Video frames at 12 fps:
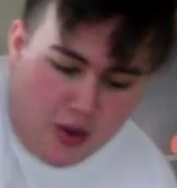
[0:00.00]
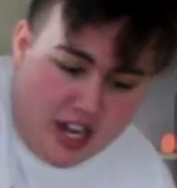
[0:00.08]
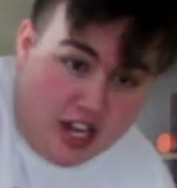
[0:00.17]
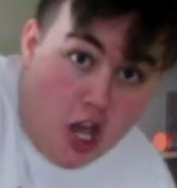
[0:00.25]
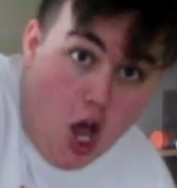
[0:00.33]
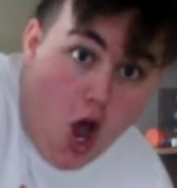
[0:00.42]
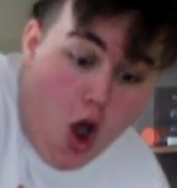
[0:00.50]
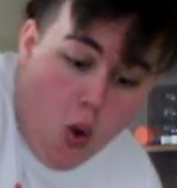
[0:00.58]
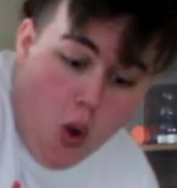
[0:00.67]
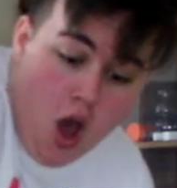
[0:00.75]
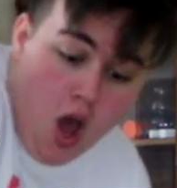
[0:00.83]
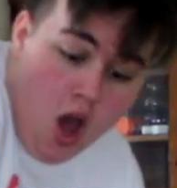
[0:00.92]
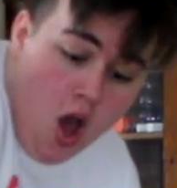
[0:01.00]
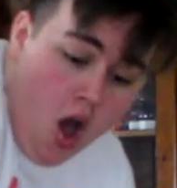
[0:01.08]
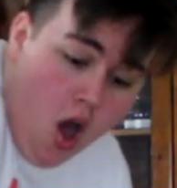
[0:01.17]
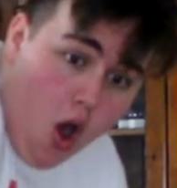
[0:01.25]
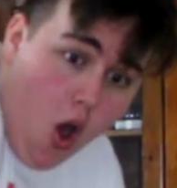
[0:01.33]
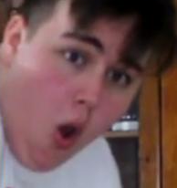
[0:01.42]
we go.
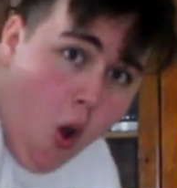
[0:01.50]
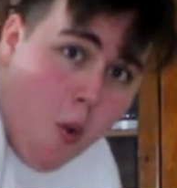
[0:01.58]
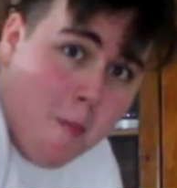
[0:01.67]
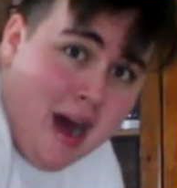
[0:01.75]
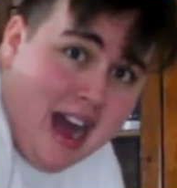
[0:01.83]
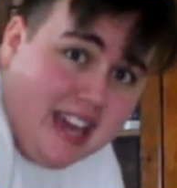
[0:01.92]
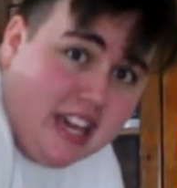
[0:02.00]
Oh my